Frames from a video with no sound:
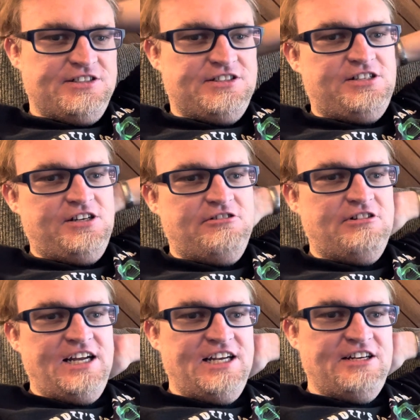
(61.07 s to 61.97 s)
So,
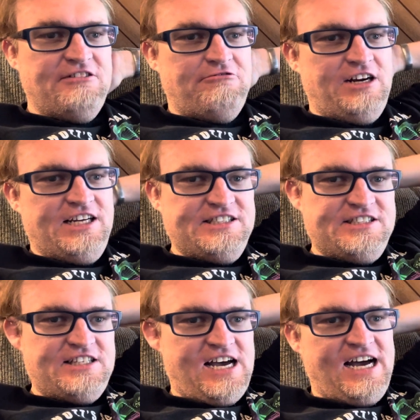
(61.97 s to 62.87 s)

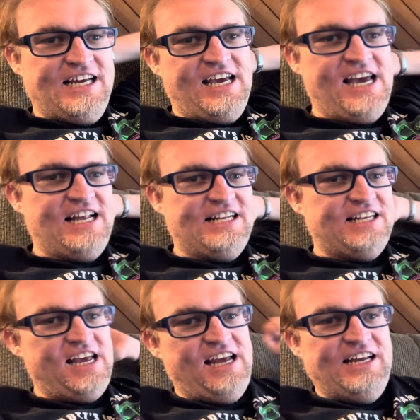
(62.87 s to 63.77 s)
anyways, I had
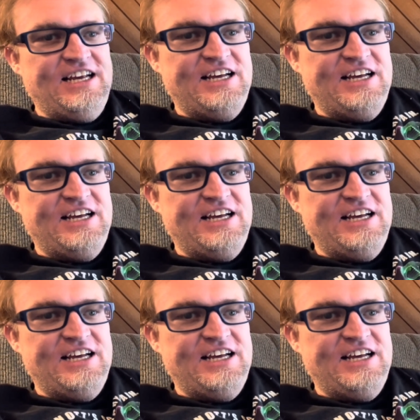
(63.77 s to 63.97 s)
a